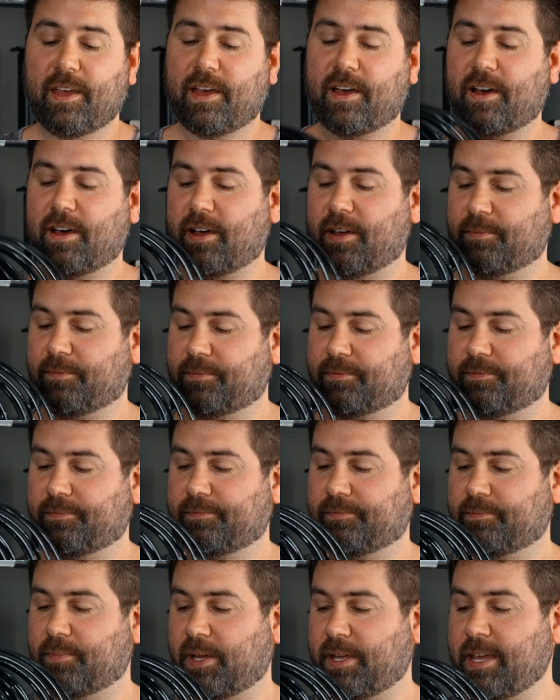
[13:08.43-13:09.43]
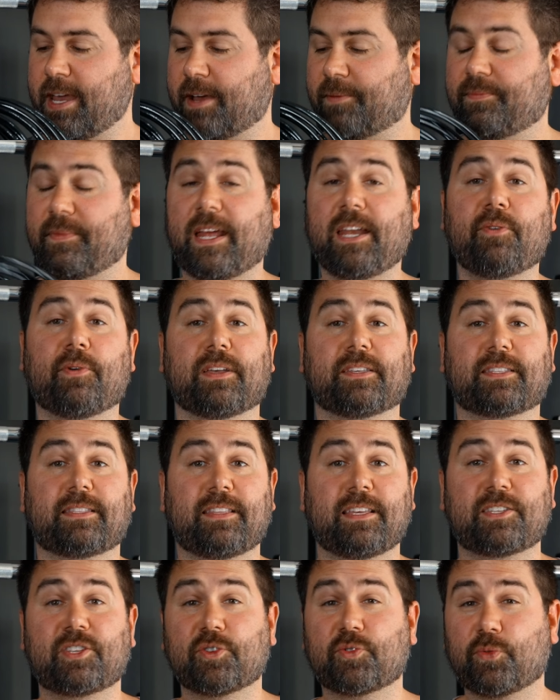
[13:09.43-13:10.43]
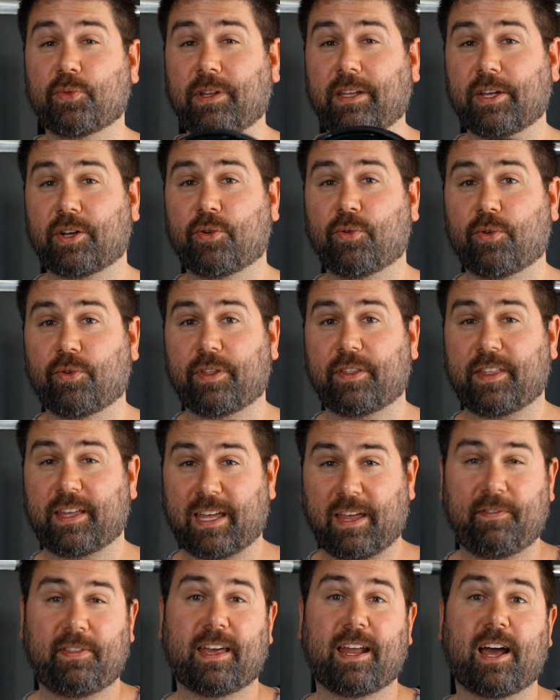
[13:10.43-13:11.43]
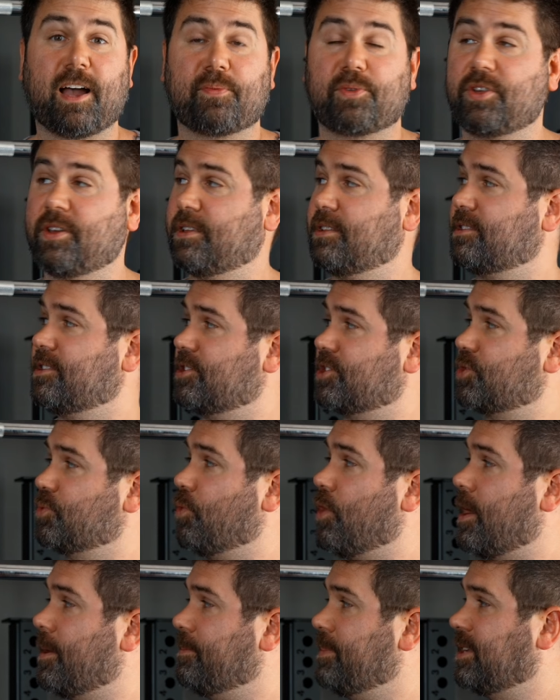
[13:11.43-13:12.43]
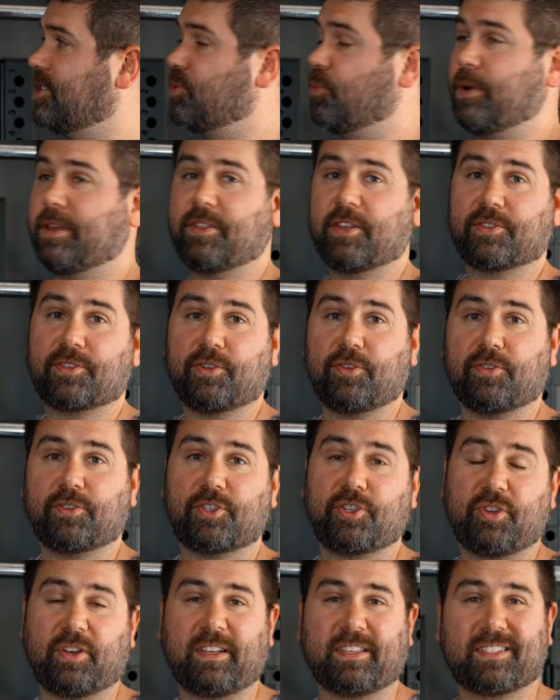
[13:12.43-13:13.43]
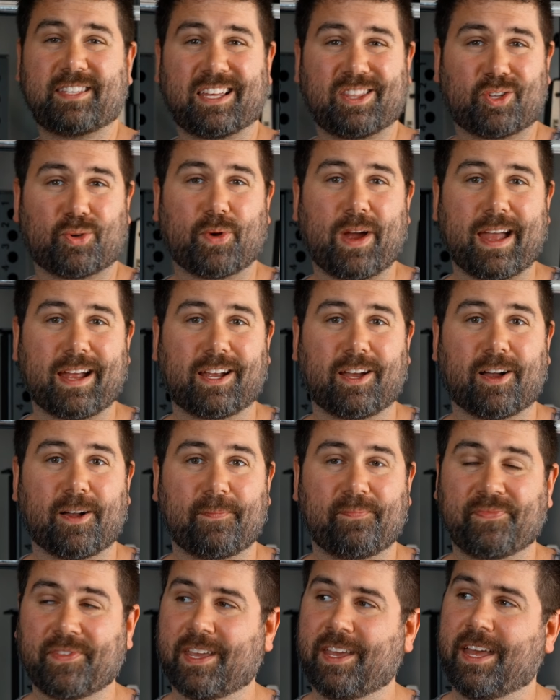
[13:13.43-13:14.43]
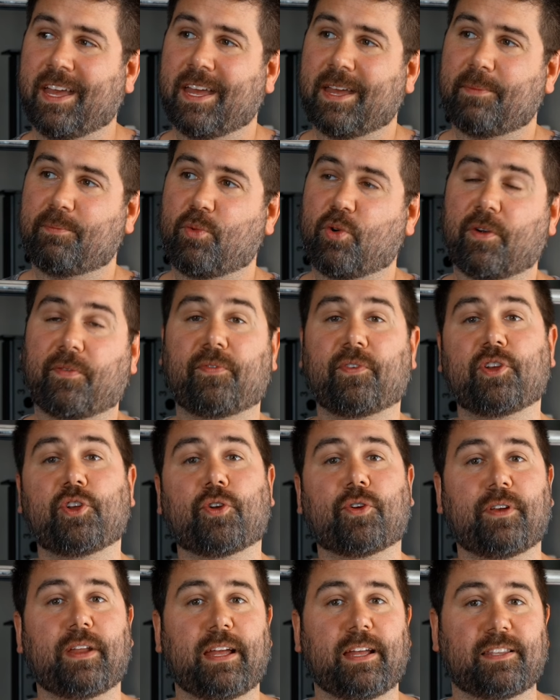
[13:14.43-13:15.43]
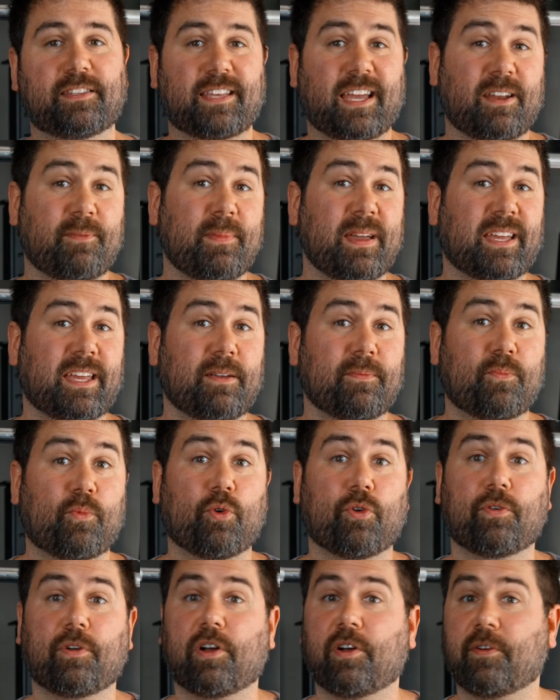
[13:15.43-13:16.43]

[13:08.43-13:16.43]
But yeah, anyways, this is really cool that they give you that option to swap between the two so you can set the rack up more for your needs, kind of make it more